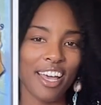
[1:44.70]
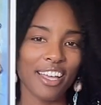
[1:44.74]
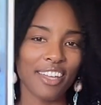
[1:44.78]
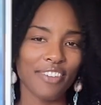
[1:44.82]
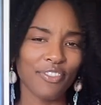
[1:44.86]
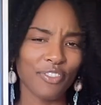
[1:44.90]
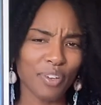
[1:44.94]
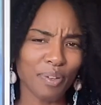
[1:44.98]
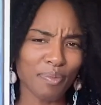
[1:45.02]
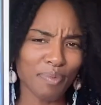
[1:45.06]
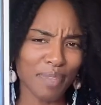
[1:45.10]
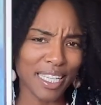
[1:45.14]

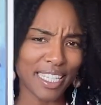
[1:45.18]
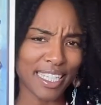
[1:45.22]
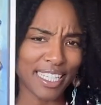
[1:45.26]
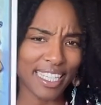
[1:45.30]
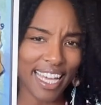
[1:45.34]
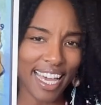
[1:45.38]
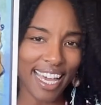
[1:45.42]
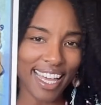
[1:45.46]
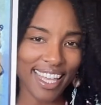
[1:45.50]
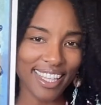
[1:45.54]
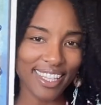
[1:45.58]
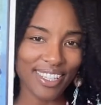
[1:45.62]
from the
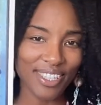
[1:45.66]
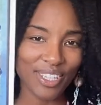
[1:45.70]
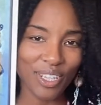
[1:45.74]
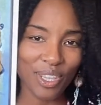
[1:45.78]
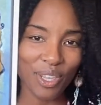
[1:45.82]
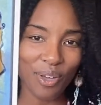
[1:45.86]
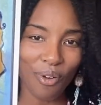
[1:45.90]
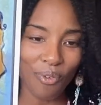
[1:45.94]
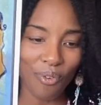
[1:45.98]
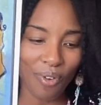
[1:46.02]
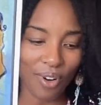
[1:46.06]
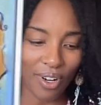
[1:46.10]
Death to
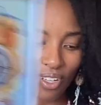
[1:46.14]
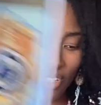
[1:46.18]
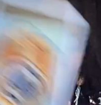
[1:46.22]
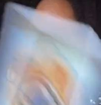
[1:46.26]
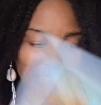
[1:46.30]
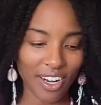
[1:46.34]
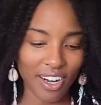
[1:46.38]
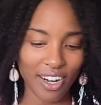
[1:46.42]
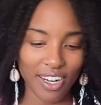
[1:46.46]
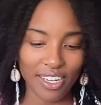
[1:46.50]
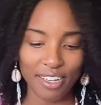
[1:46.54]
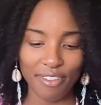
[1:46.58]
the World
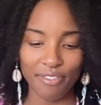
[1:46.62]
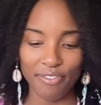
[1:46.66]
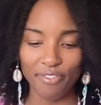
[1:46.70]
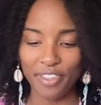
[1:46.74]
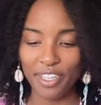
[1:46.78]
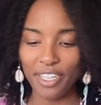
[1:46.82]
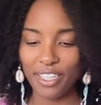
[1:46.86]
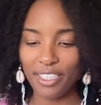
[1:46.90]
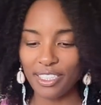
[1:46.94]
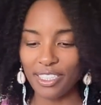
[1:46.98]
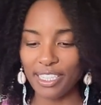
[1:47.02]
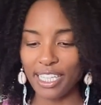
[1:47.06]
card, it
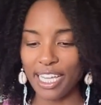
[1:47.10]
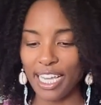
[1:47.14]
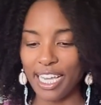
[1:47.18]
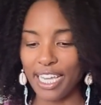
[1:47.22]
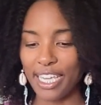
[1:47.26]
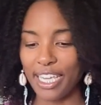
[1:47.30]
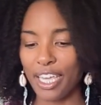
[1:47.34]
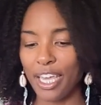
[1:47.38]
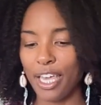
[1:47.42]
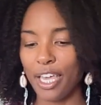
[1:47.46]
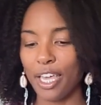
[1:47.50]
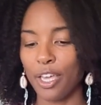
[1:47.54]
feels
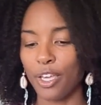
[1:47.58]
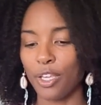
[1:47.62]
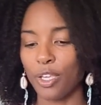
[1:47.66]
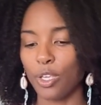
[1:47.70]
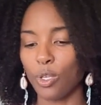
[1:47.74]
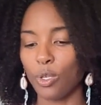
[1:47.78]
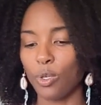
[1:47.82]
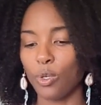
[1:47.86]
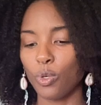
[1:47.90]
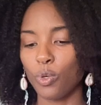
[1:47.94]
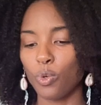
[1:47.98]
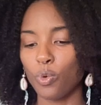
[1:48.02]
like
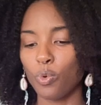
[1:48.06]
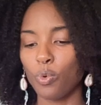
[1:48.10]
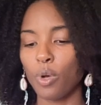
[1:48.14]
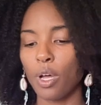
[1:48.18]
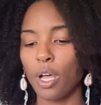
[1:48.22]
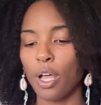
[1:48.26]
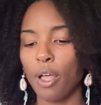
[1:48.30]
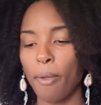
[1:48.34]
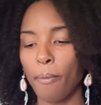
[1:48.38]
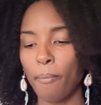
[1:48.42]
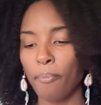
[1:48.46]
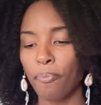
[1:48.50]
you
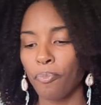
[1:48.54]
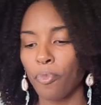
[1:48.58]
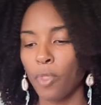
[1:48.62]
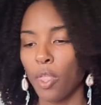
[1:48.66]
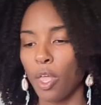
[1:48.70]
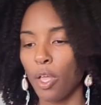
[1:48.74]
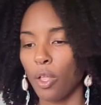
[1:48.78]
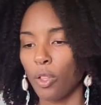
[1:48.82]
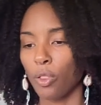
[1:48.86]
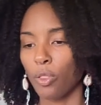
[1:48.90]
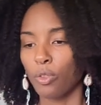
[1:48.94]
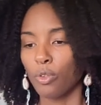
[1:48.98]

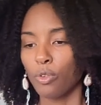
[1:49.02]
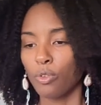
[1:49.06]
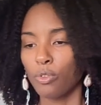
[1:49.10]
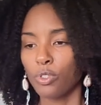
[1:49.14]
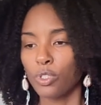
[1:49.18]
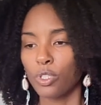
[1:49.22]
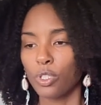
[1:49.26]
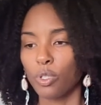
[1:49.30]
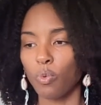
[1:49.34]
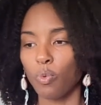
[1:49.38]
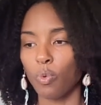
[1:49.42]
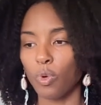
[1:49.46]

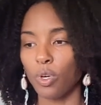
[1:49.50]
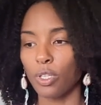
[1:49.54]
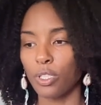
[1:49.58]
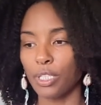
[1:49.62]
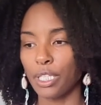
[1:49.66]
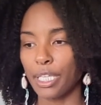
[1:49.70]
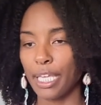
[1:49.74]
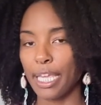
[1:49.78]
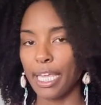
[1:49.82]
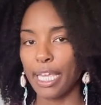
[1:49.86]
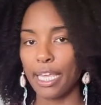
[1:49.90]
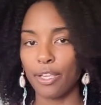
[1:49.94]
lose the world
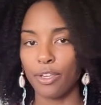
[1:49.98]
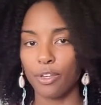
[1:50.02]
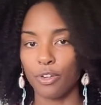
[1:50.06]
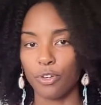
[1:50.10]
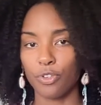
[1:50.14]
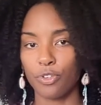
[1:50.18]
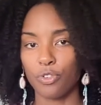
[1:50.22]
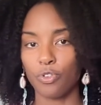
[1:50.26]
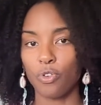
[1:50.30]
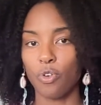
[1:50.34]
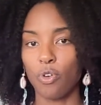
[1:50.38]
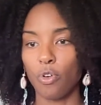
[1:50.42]
and gain your
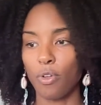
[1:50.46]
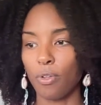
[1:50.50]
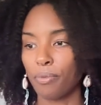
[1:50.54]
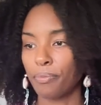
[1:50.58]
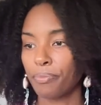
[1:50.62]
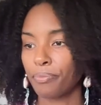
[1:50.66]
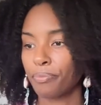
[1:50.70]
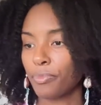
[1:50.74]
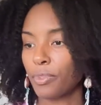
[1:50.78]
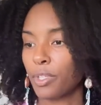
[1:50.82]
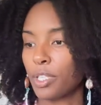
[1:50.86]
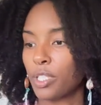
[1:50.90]
soul
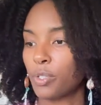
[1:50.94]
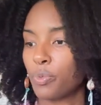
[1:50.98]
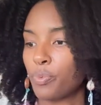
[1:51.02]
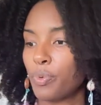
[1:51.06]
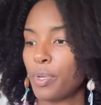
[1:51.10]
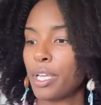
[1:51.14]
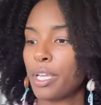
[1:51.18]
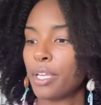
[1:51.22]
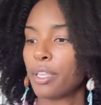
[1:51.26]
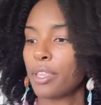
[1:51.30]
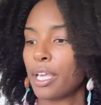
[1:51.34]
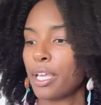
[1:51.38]
this
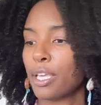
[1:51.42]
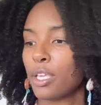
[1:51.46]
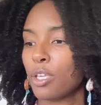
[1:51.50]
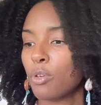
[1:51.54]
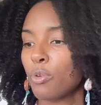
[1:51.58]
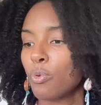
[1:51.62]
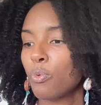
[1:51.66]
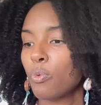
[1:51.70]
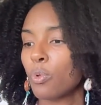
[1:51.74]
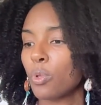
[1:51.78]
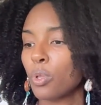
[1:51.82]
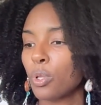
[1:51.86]
week. Like,
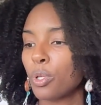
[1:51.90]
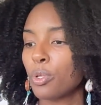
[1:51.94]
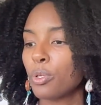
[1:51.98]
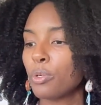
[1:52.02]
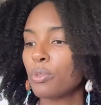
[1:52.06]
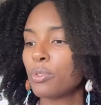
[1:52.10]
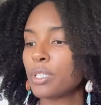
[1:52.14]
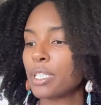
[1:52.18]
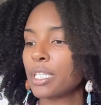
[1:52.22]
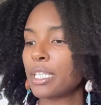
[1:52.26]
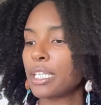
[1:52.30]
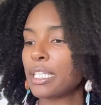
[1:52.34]
you
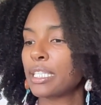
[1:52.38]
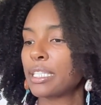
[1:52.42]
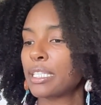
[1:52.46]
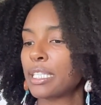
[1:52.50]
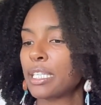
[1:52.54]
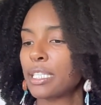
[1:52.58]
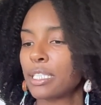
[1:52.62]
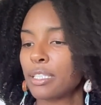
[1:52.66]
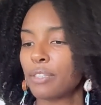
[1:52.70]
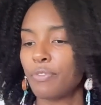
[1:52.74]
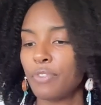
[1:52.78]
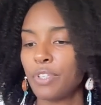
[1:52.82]
lose any
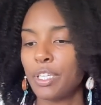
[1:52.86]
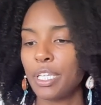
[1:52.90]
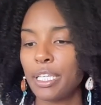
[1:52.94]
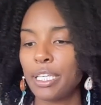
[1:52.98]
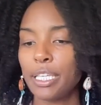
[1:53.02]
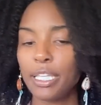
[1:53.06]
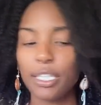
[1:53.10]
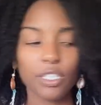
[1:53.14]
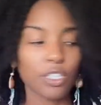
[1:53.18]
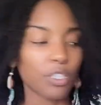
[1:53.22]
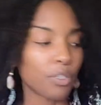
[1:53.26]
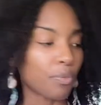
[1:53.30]
sense of
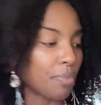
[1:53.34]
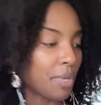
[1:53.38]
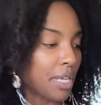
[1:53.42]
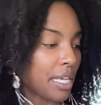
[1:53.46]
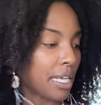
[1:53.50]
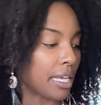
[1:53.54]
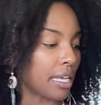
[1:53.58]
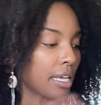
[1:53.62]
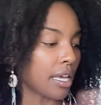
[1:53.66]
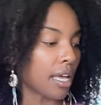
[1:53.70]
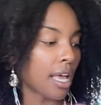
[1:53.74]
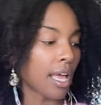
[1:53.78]
needing to
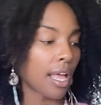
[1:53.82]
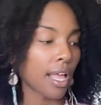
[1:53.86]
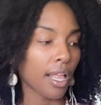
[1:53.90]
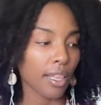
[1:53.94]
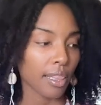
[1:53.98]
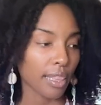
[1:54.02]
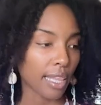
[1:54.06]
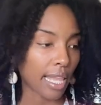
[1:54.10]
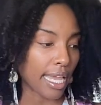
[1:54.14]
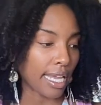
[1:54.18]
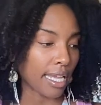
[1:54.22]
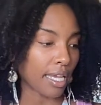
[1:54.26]
be
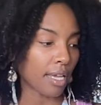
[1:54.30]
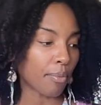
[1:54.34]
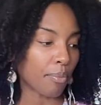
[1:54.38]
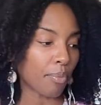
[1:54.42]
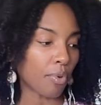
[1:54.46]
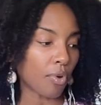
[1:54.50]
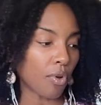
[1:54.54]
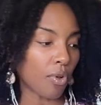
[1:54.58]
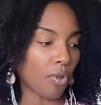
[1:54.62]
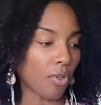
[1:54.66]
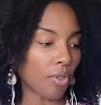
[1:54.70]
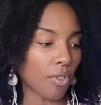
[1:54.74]

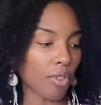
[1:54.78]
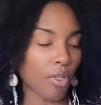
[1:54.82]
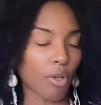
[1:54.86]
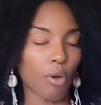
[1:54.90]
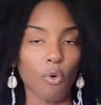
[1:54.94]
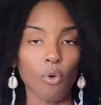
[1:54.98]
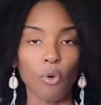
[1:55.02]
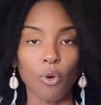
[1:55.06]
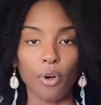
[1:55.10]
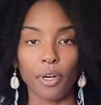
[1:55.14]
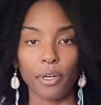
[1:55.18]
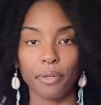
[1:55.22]
likable
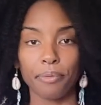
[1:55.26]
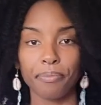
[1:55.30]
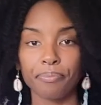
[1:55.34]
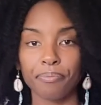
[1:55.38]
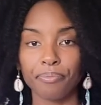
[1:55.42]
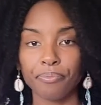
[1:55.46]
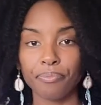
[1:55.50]
or,